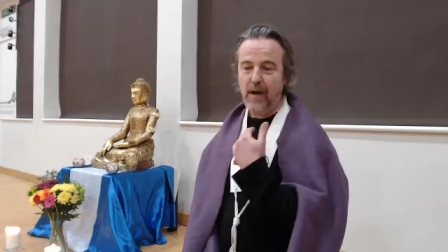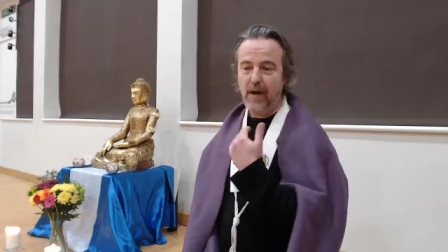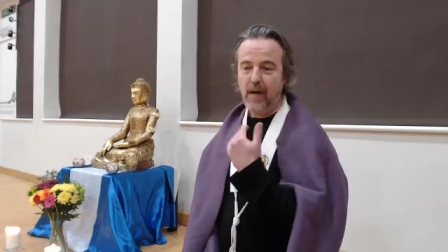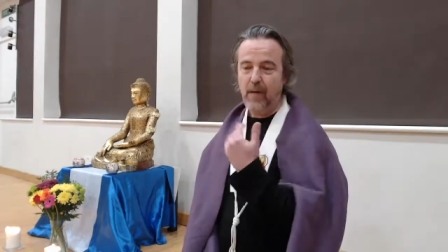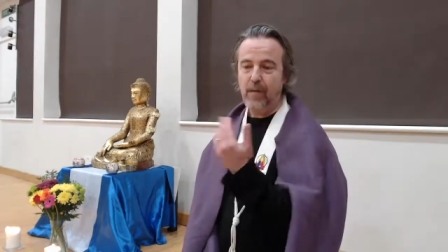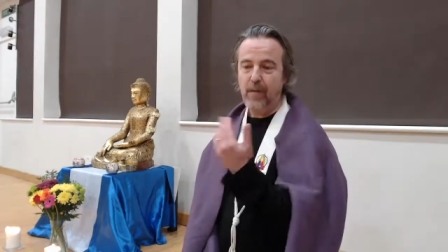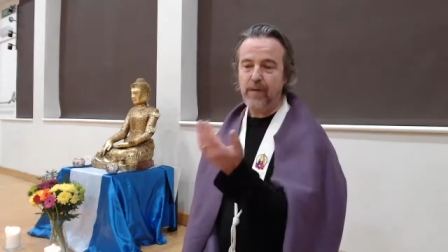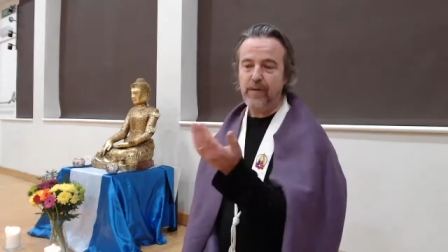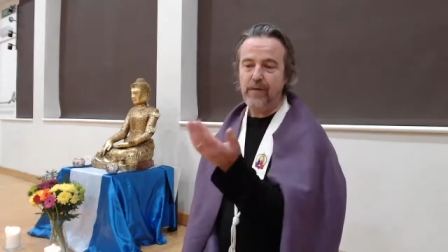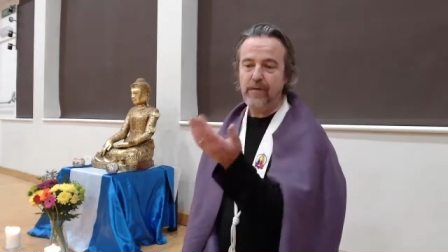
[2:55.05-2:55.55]

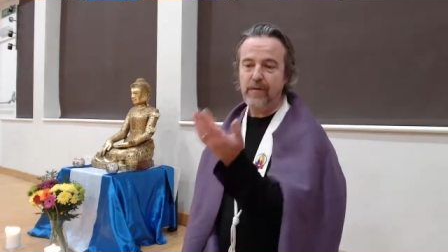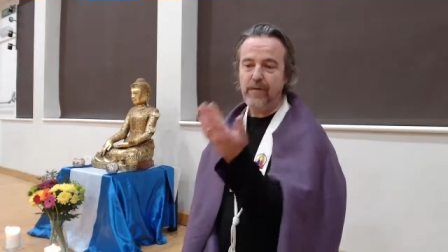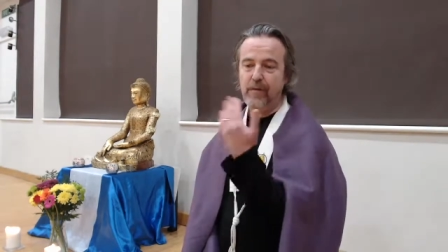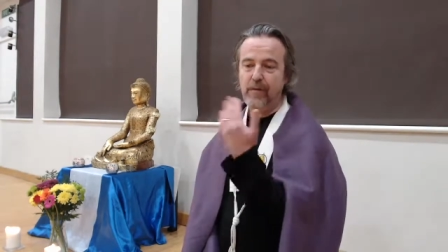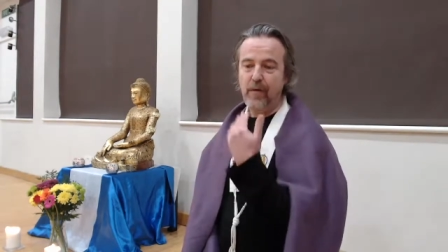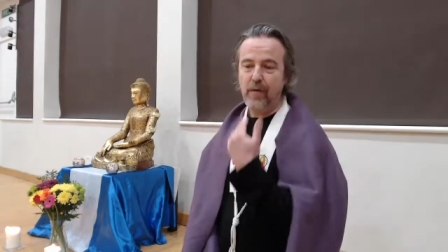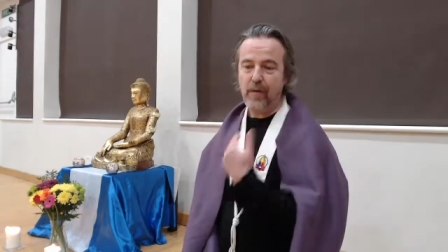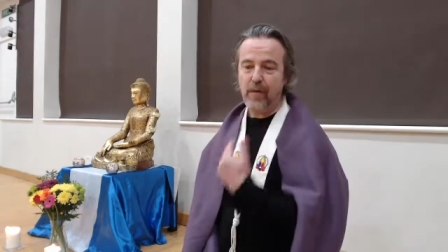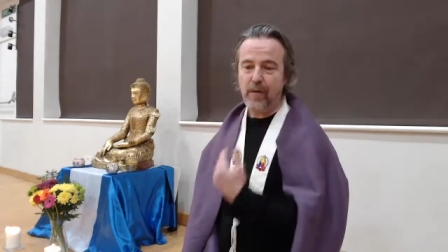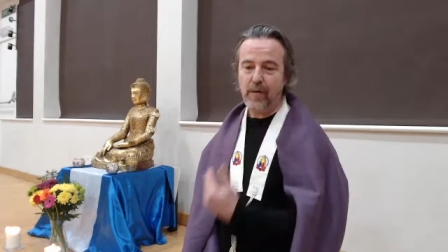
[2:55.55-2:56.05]

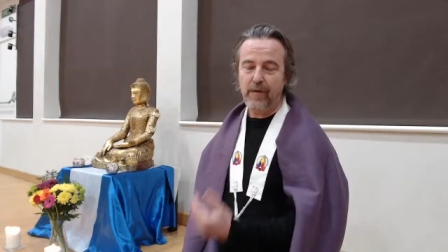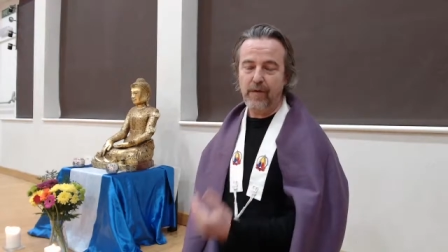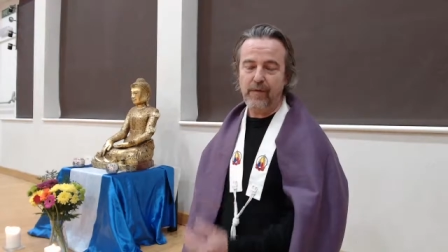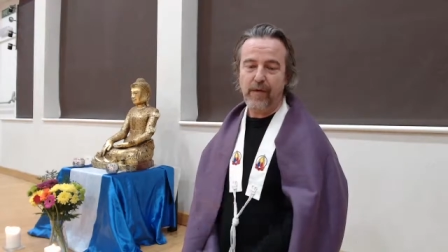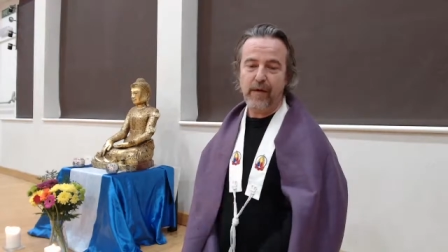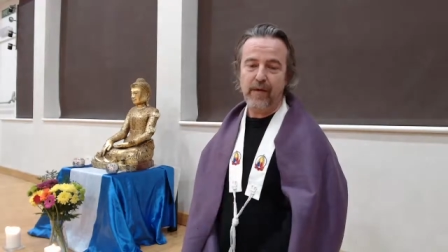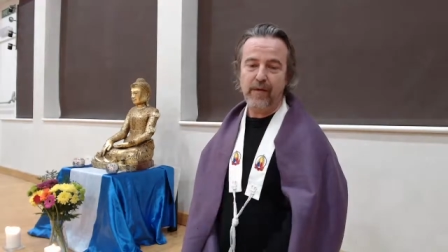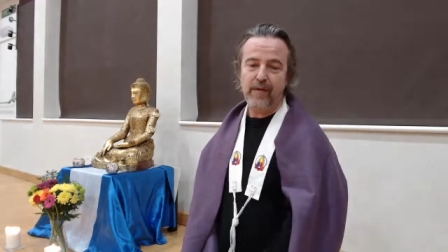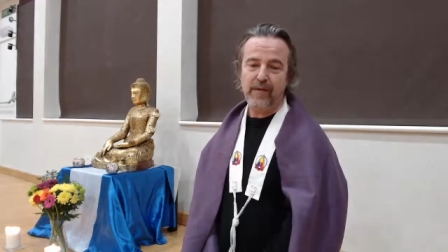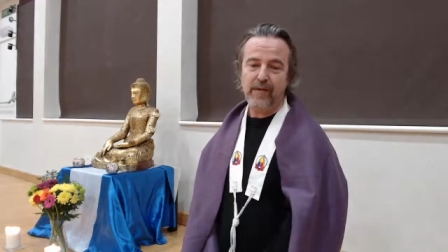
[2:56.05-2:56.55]
withdraw the
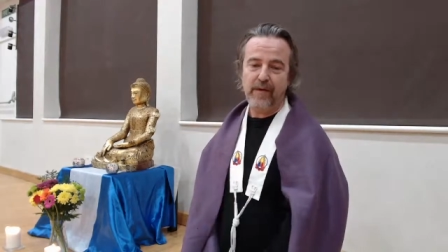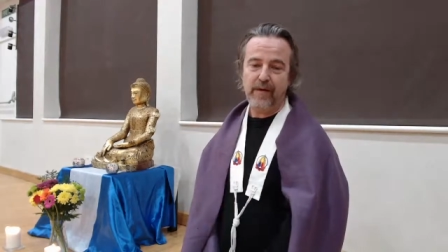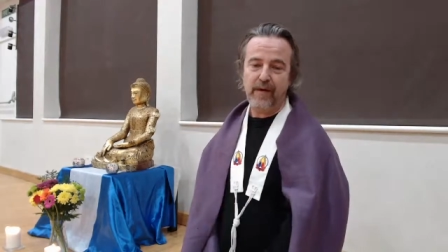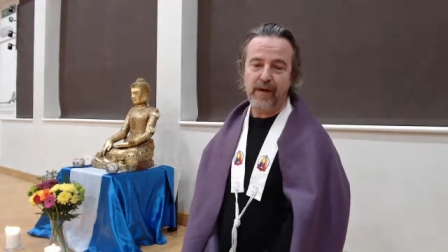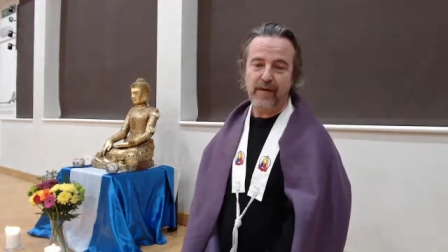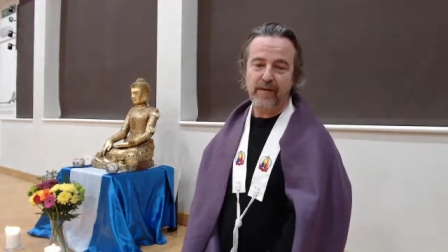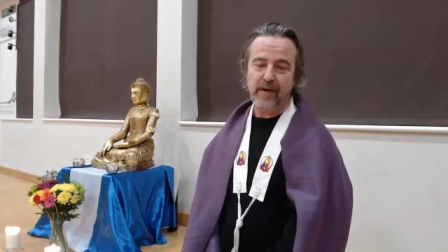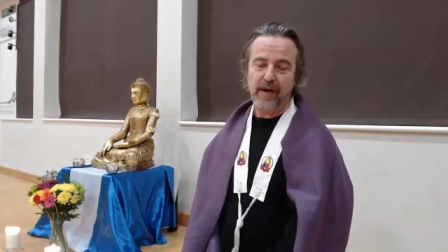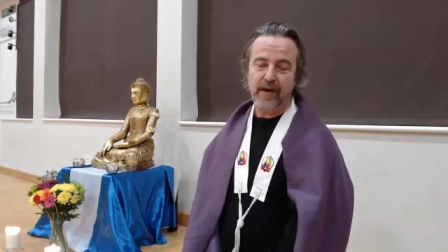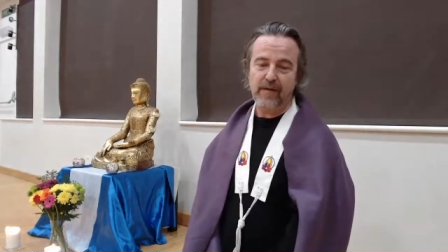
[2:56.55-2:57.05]
focus of our
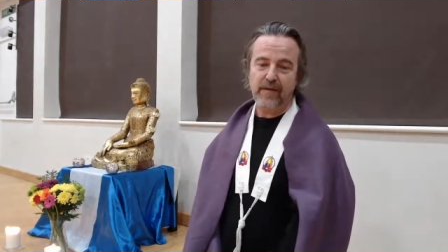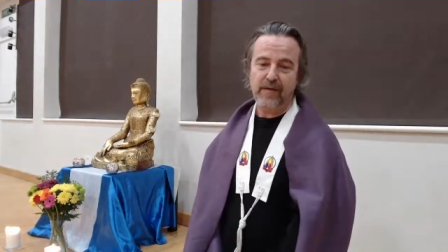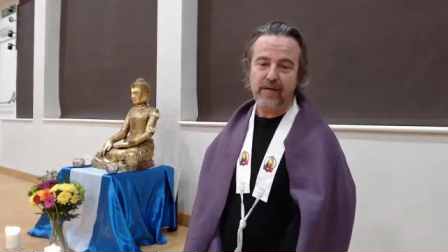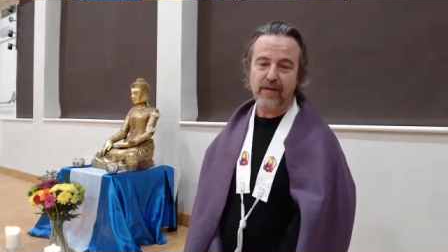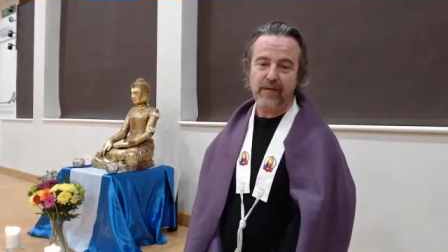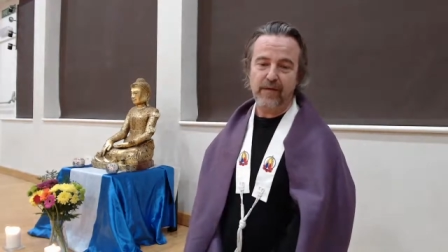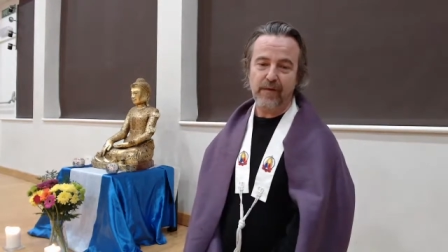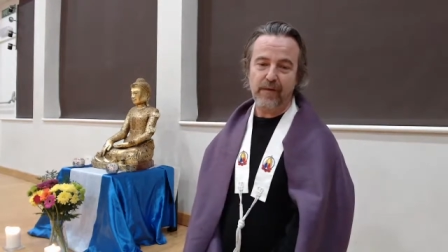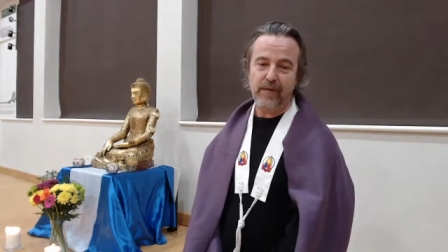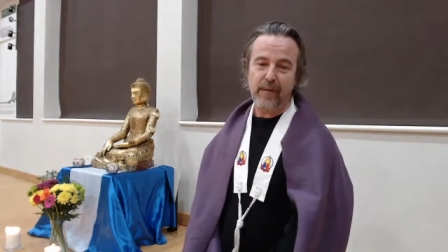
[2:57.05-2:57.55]
attention
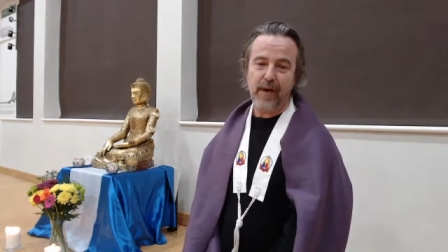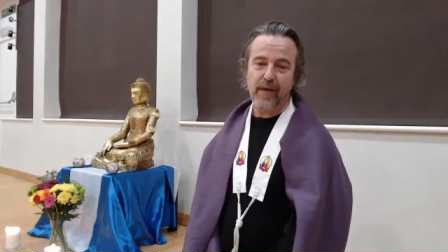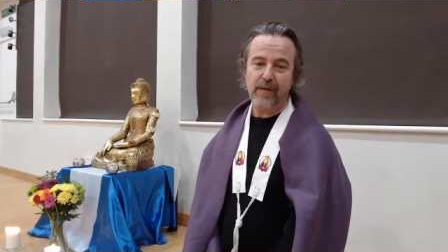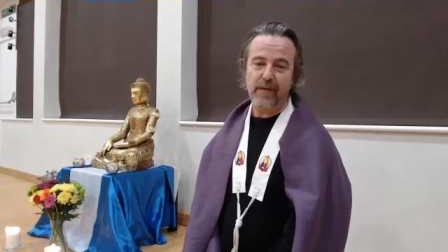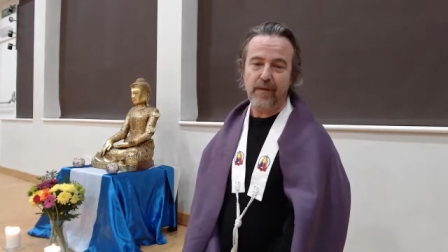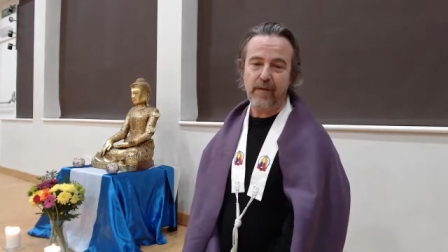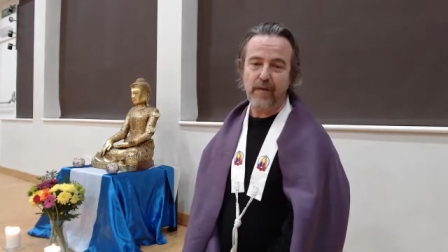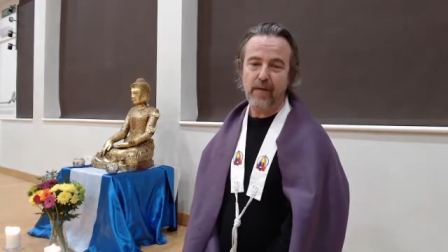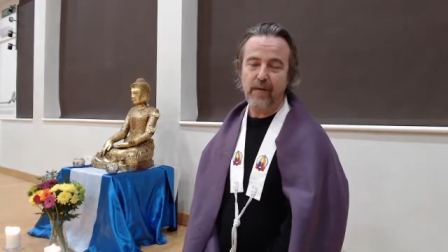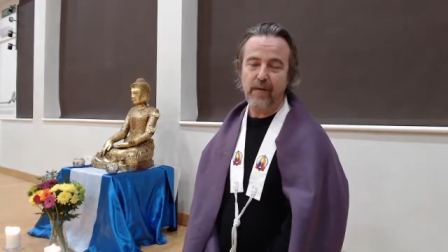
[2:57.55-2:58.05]
from our
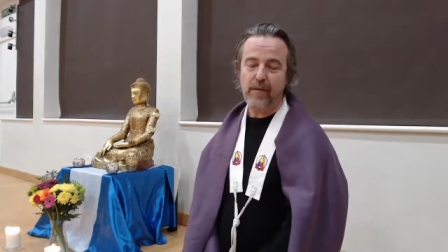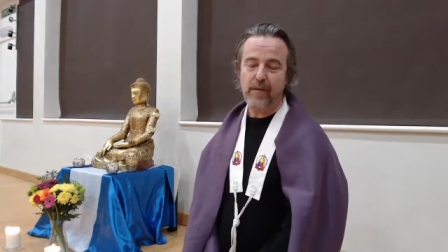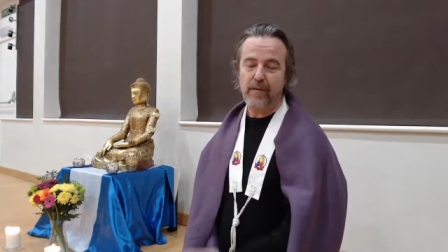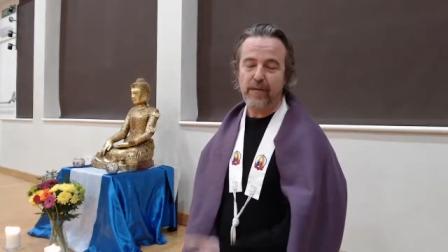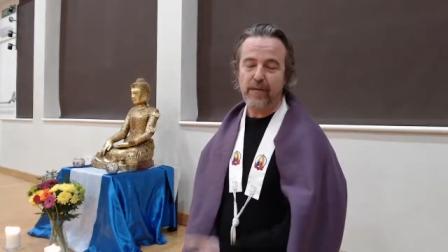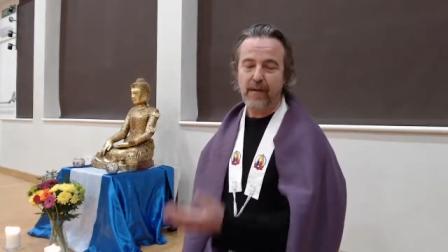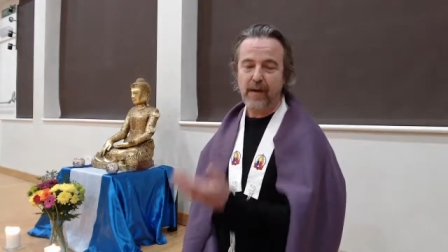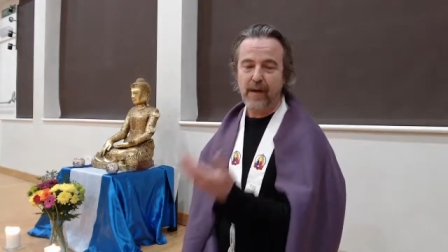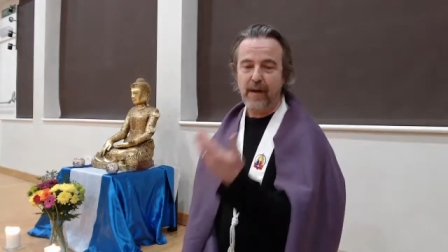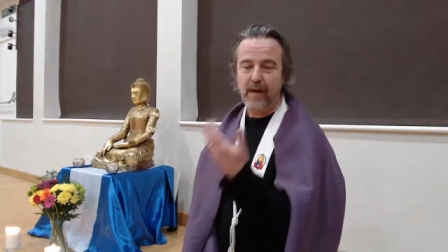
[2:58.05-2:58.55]
thoughts